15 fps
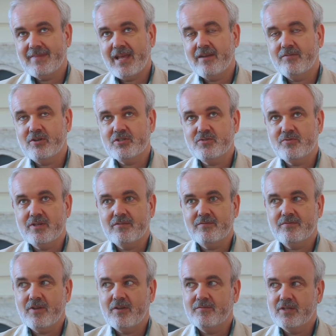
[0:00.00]
anniversary
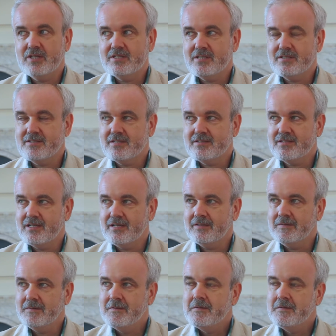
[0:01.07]
of 1916.